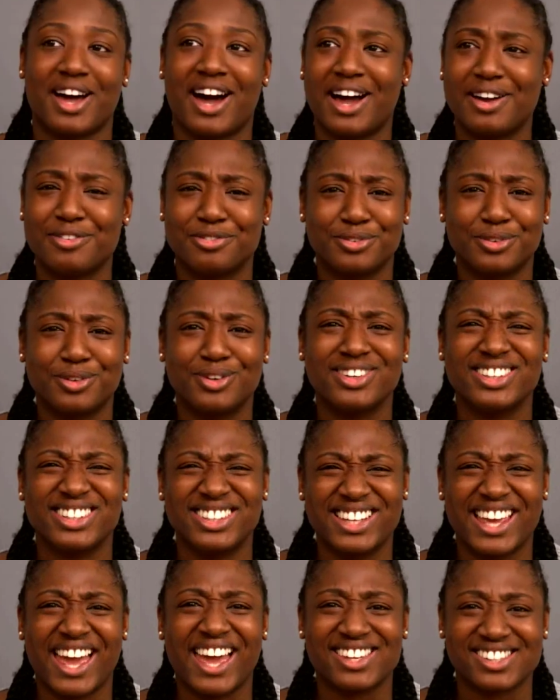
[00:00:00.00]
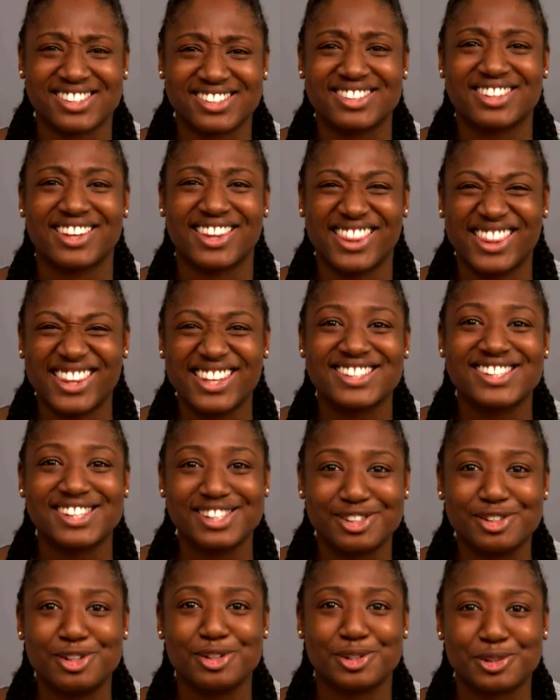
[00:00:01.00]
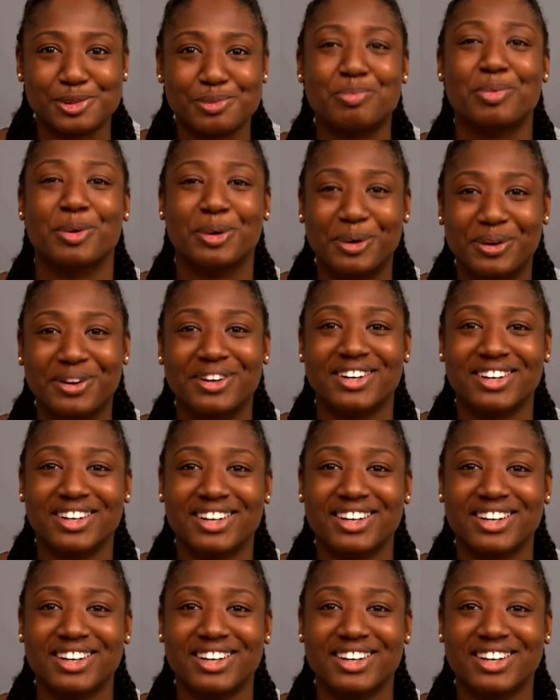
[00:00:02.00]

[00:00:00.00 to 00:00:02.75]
I thought, yes, this is the sport.